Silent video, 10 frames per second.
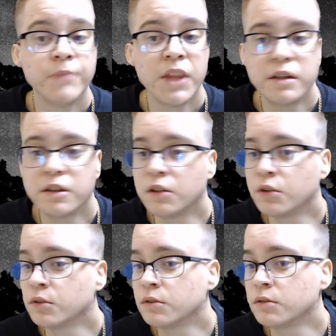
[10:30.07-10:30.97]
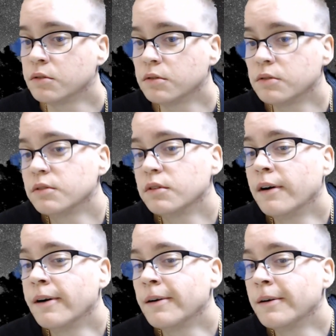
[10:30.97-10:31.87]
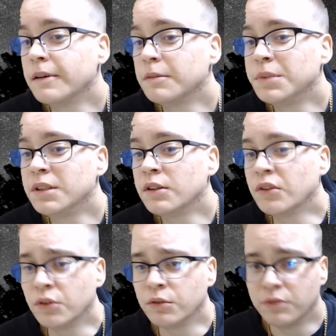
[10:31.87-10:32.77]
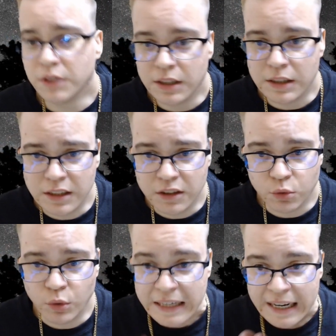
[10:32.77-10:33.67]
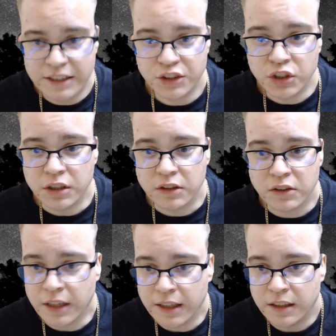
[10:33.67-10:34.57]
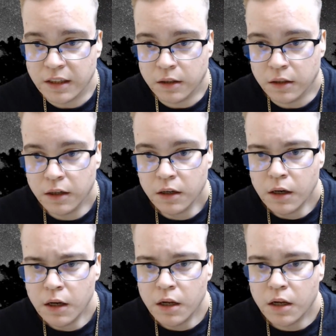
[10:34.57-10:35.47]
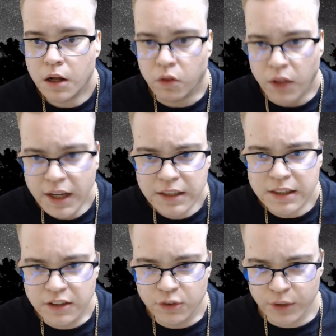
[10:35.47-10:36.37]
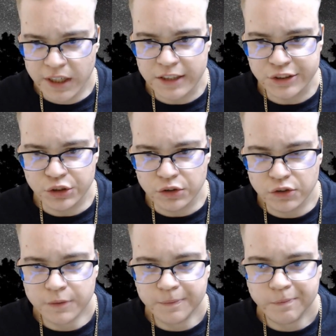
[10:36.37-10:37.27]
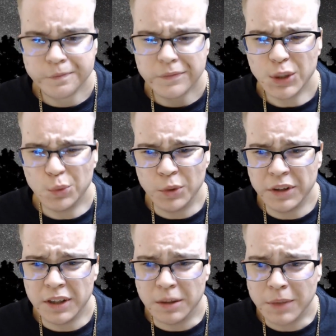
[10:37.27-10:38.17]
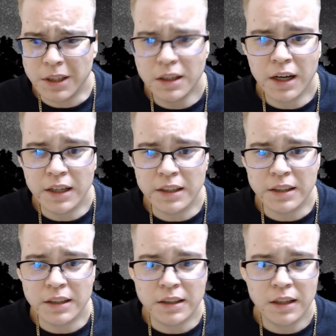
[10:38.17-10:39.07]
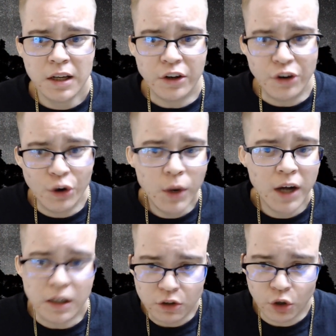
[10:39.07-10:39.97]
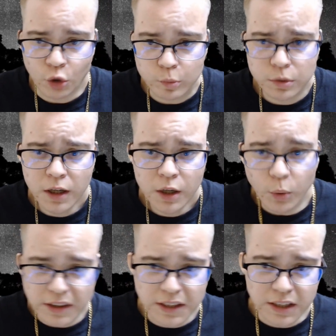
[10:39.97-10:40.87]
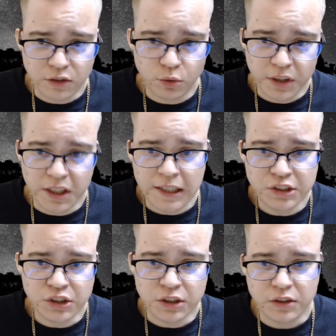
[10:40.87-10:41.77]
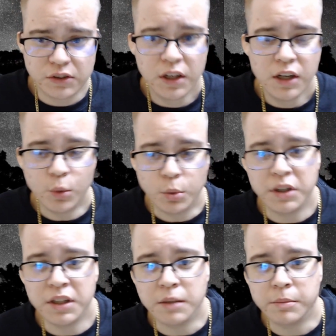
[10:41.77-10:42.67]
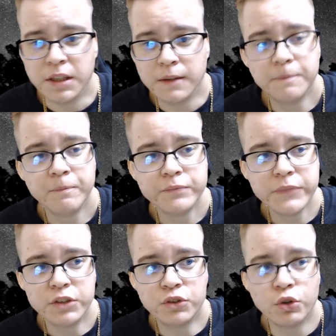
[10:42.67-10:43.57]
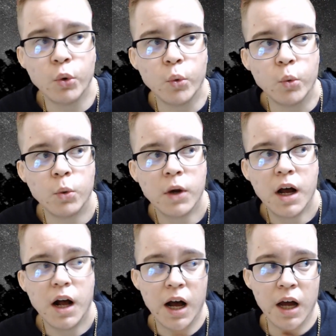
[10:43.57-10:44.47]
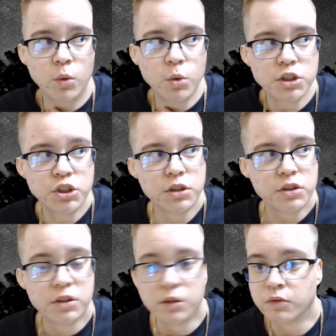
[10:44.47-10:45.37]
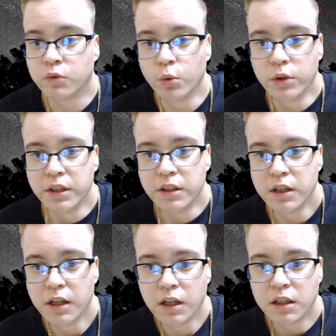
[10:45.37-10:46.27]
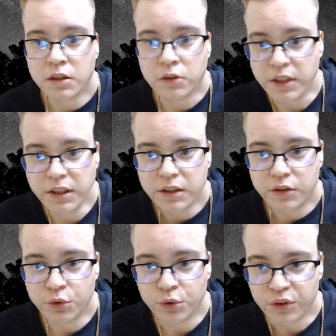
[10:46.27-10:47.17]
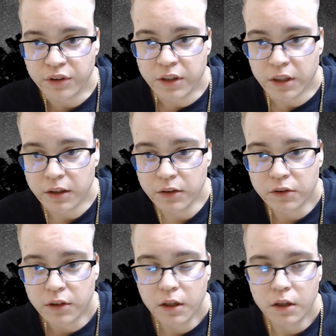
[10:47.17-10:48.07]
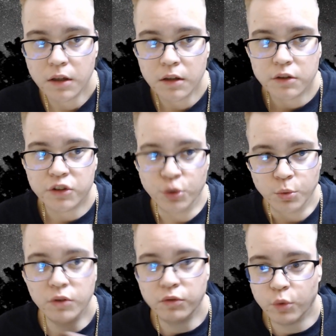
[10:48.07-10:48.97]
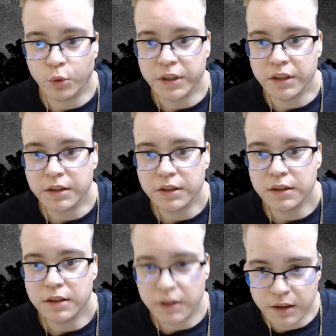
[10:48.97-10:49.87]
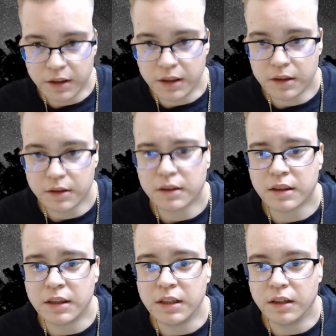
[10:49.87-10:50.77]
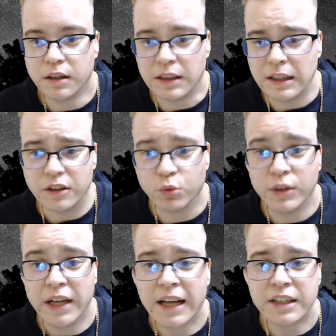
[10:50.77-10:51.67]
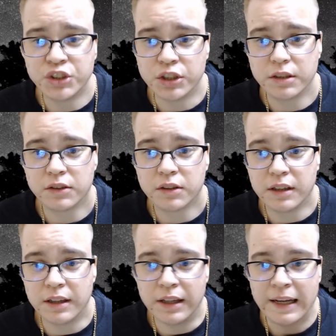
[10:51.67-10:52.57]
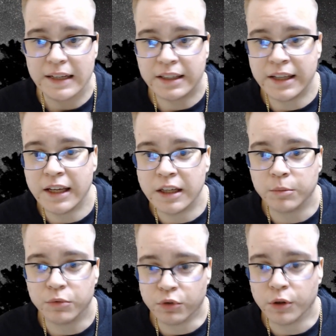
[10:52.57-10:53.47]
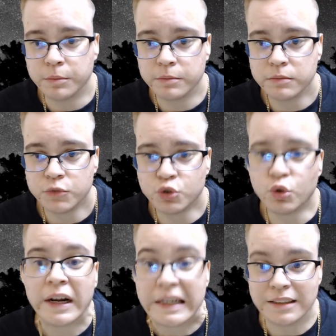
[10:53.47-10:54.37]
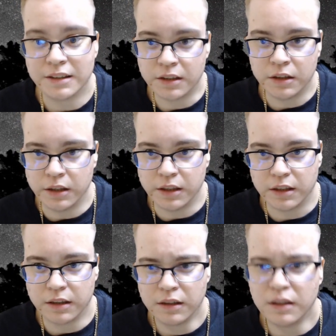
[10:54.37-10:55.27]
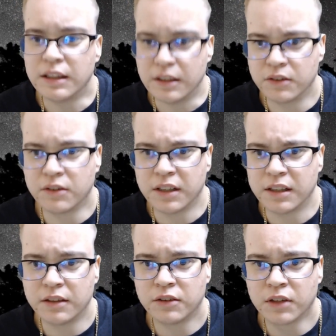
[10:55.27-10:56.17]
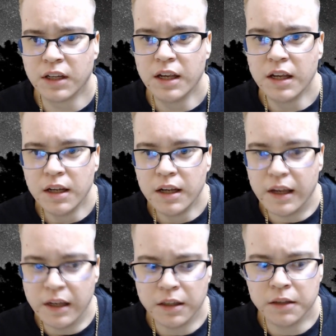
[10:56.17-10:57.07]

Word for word: There, uh, because of these reactions, and I didn't like these reactions within me. I didn't know how to cope with these reactions within me. So I would just avoid cleaning certain things to avoid the these reactions that came from trying to clean these things. And